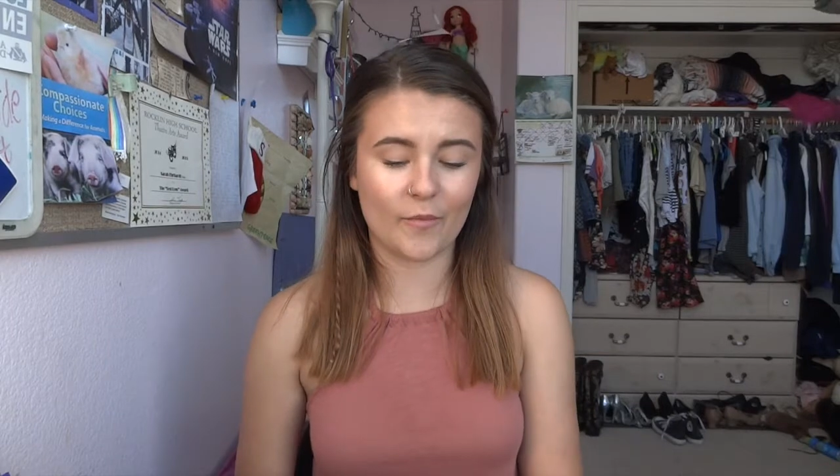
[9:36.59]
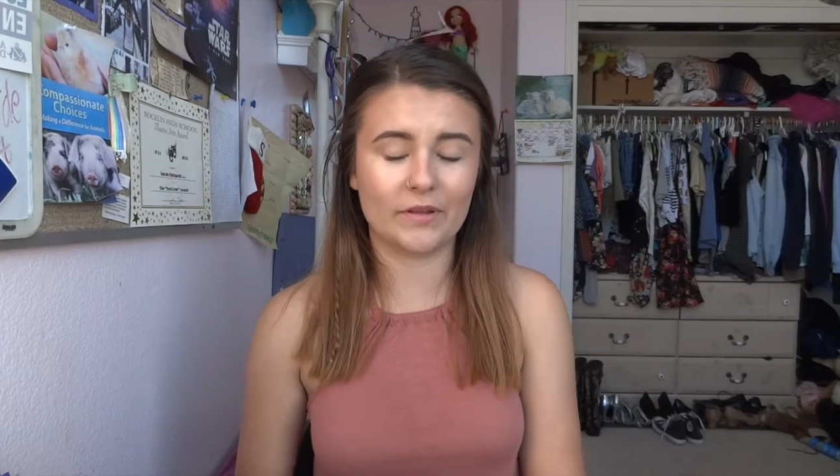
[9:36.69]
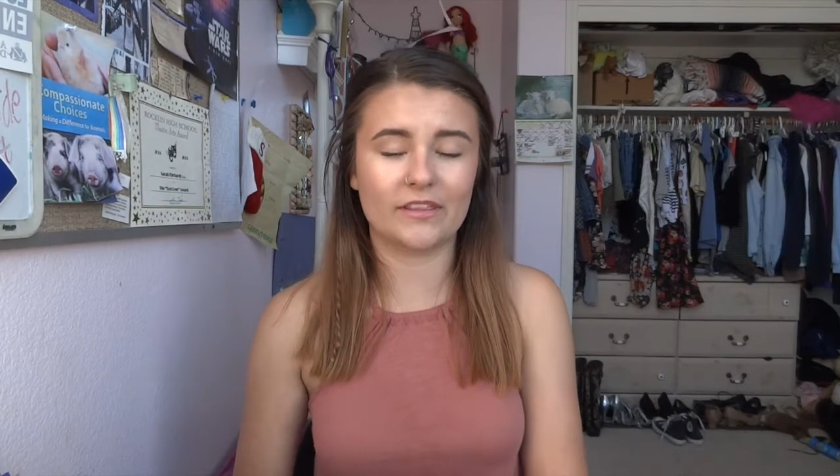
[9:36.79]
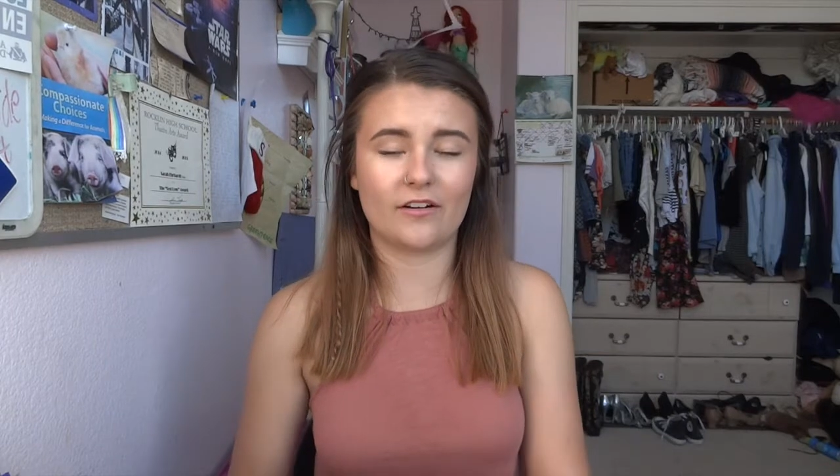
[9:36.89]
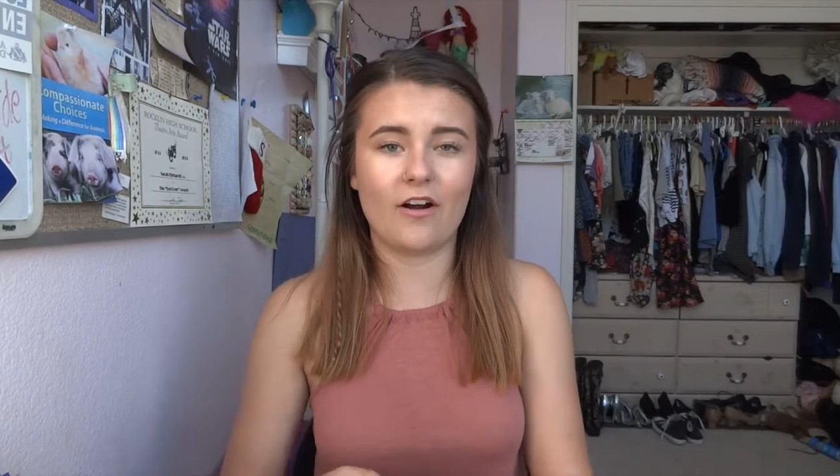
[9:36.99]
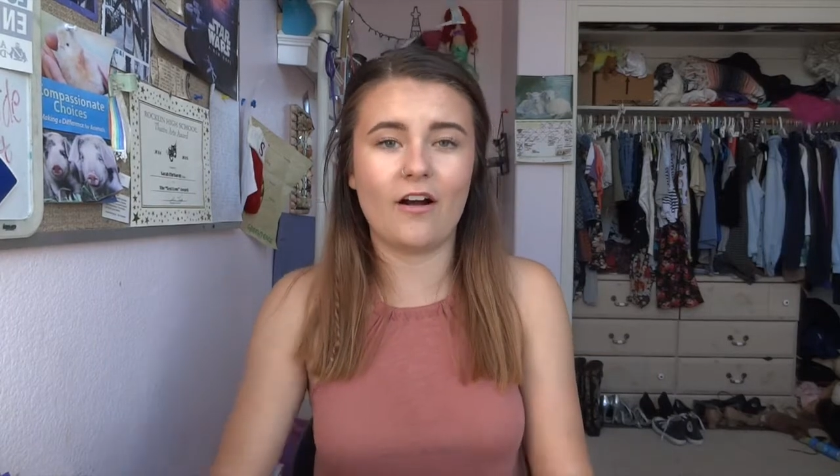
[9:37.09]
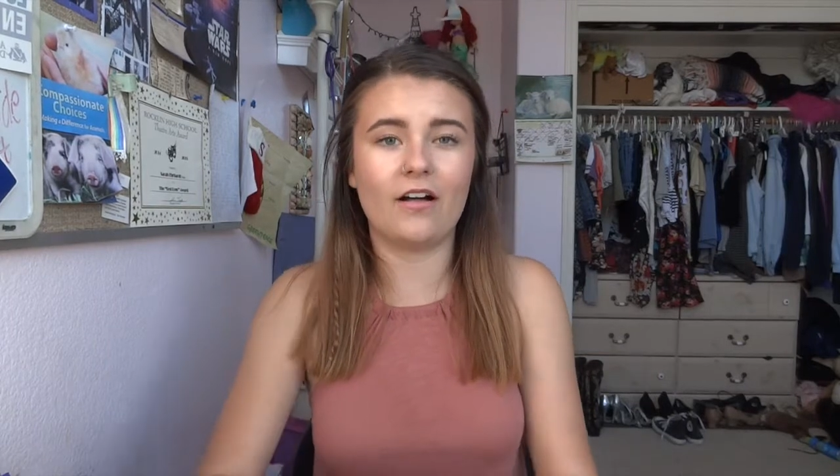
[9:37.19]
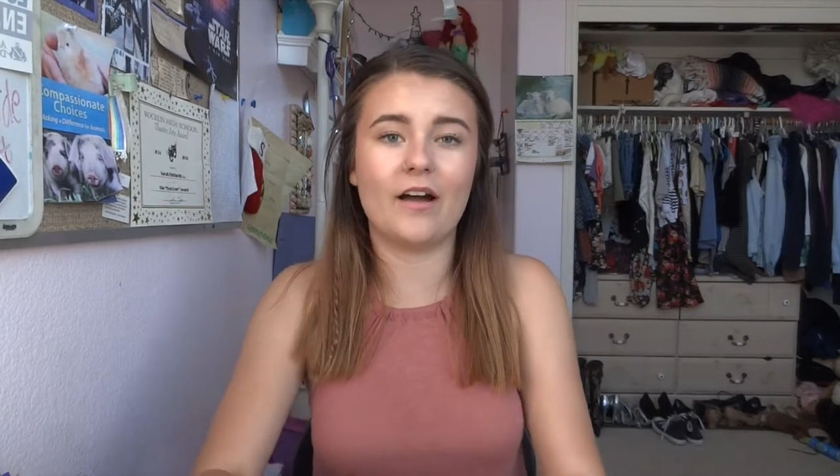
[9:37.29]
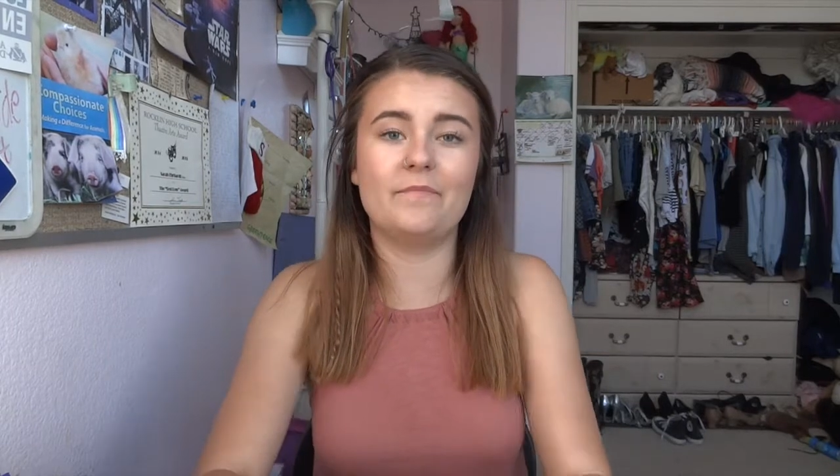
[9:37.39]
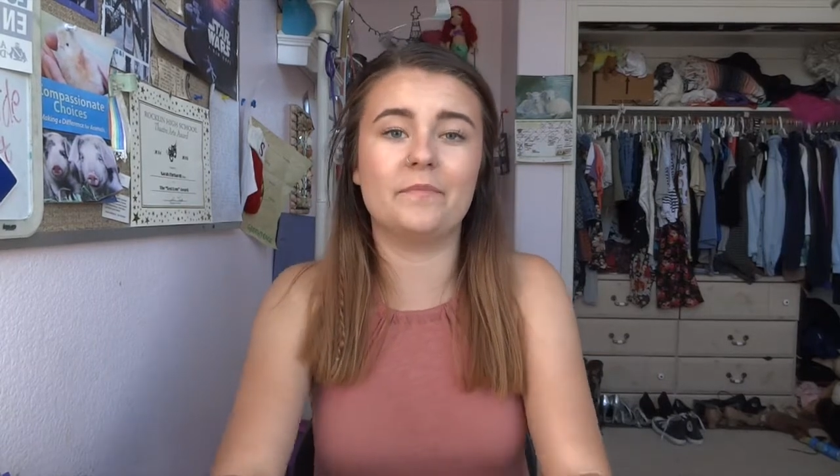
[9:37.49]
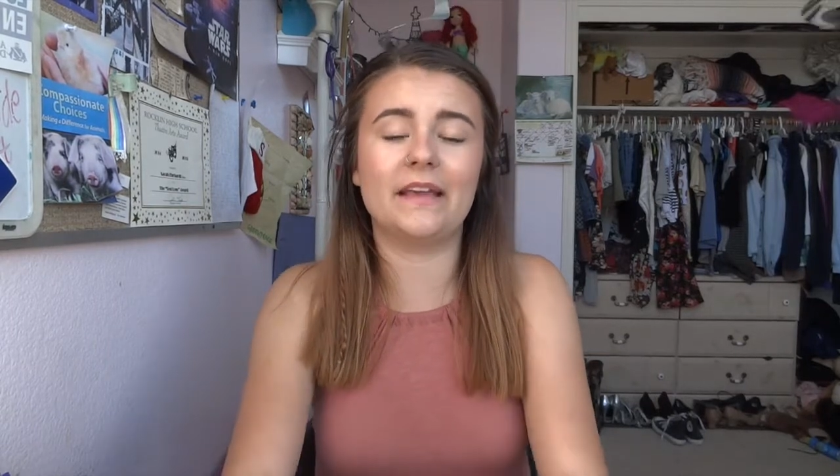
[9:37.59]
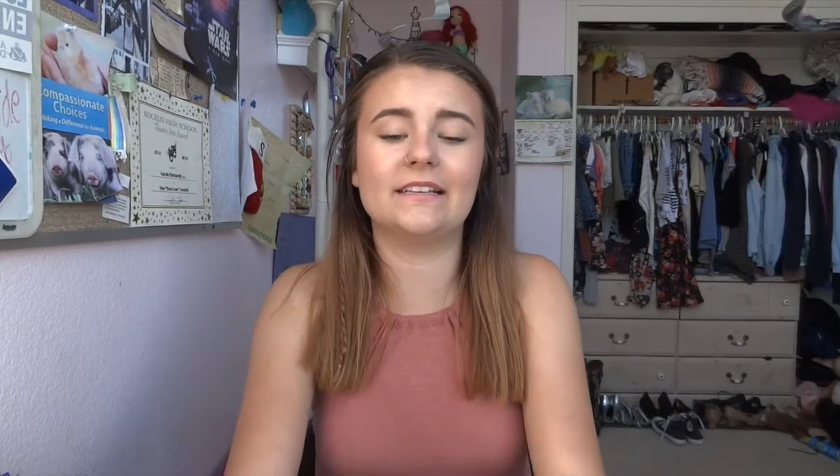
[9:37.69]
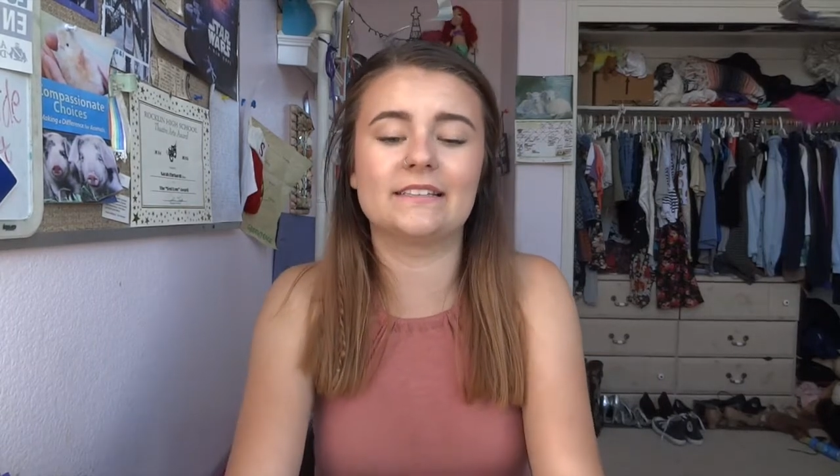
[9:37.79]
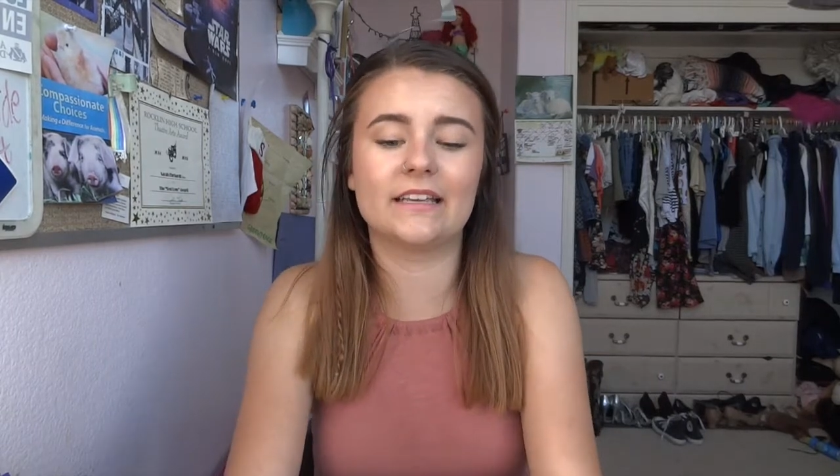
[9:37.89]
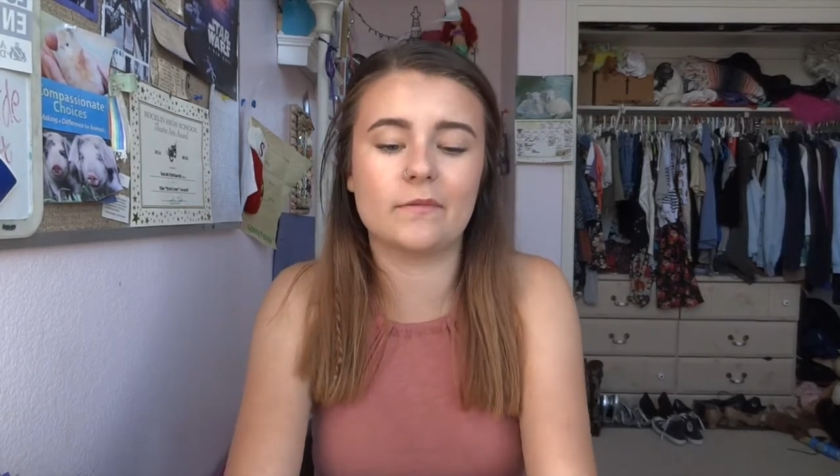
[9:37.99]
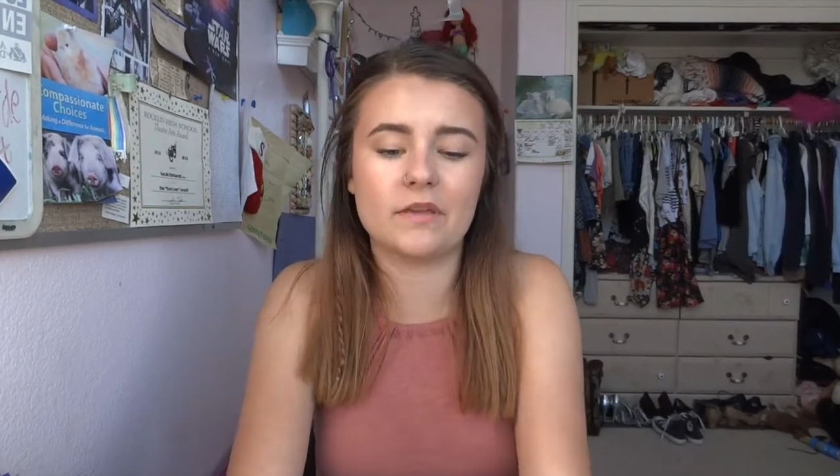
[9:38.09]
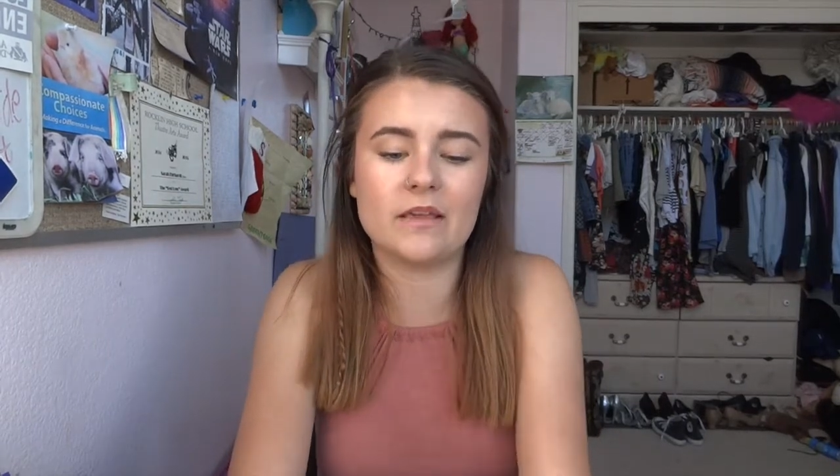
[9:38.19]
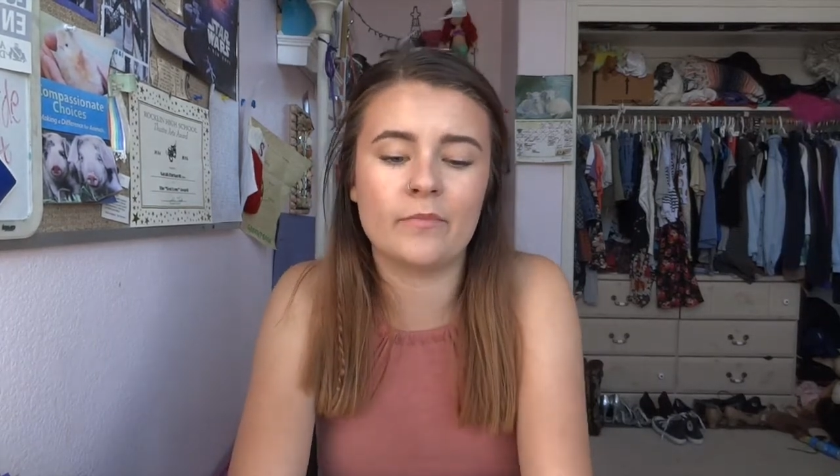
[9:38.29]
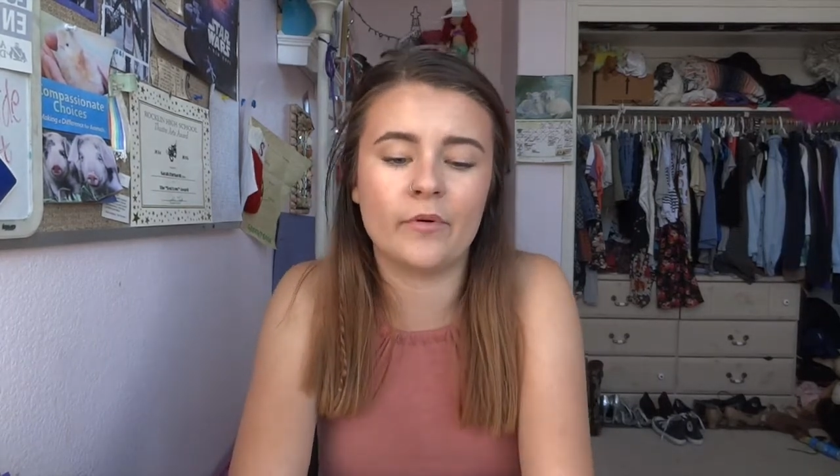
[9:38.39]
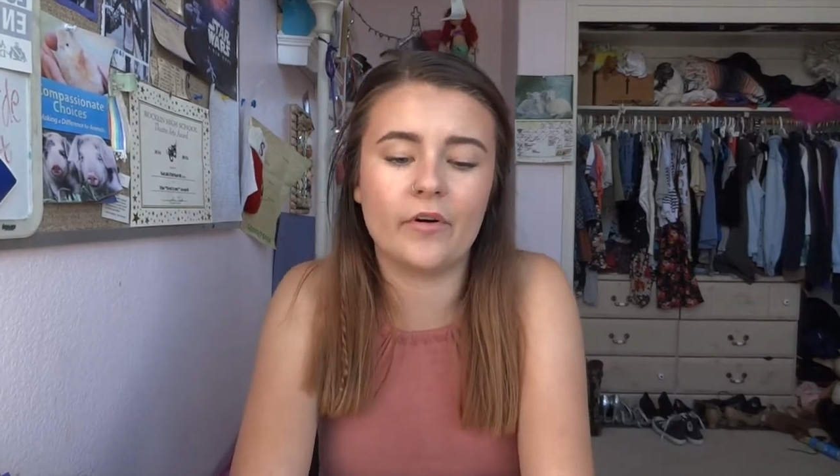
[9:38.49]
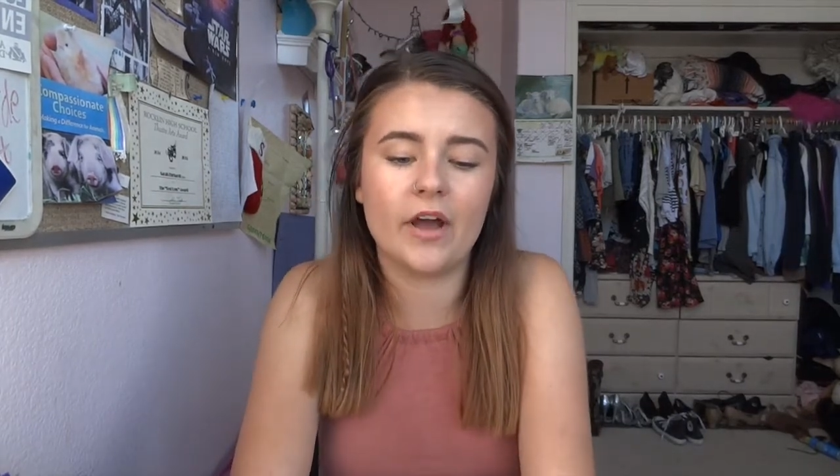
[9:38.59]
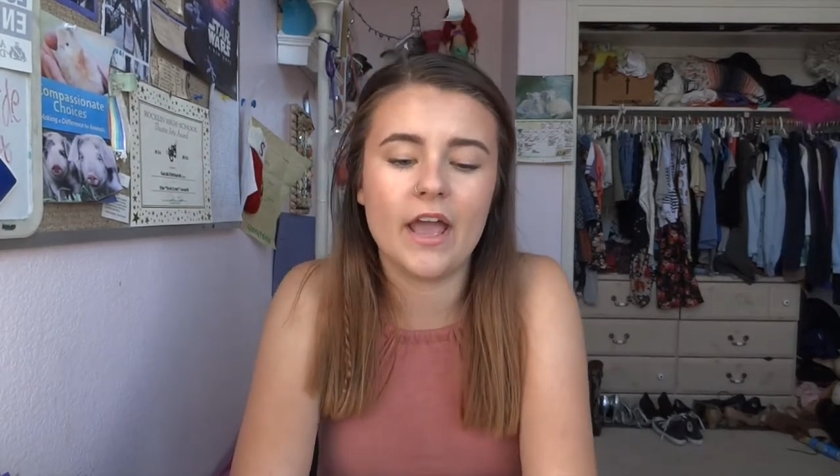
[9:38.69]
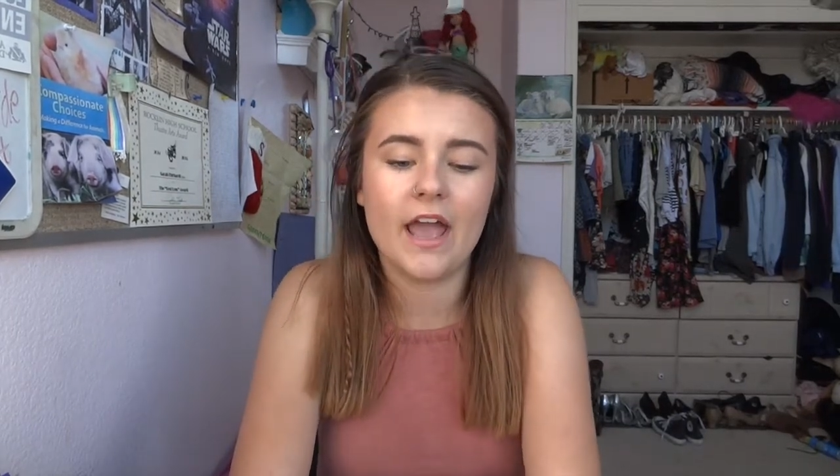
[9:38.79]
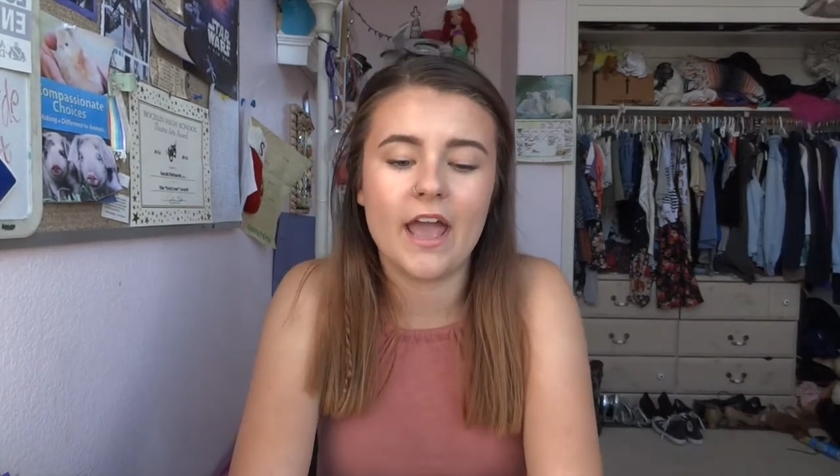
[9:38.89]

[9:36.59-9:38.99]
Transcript: but they're all amazing people,